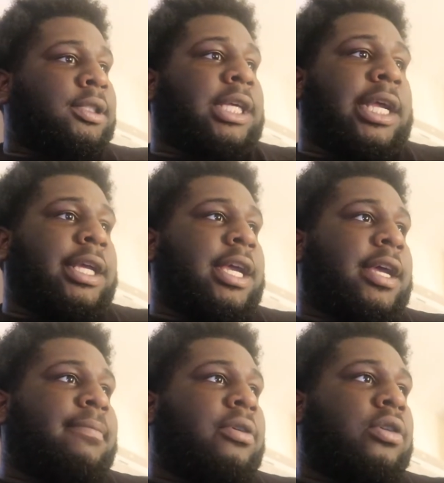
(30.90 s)
And
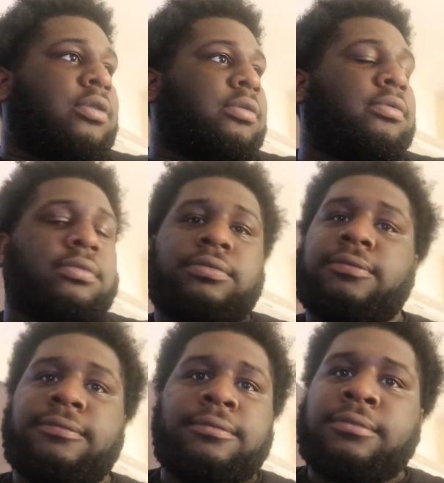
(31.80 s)
yeah, bro.
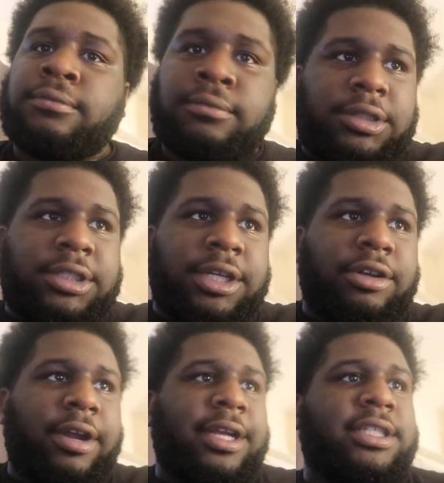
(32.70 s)
Shit
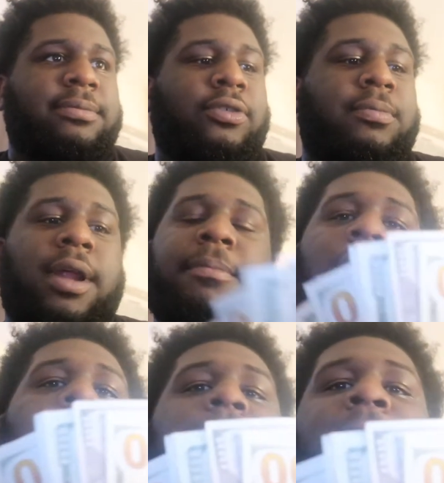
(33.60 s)
crazy, bro, but I'm
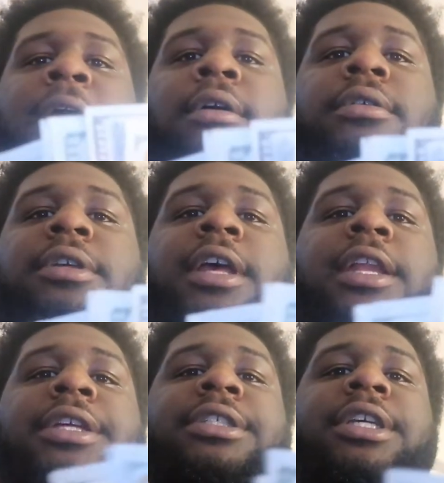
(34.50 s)
up now. Y'all
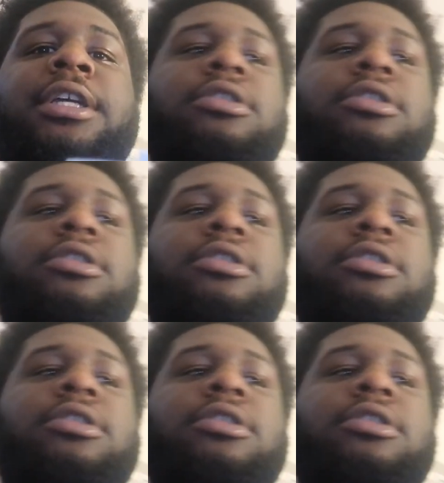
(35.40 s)
niggas can't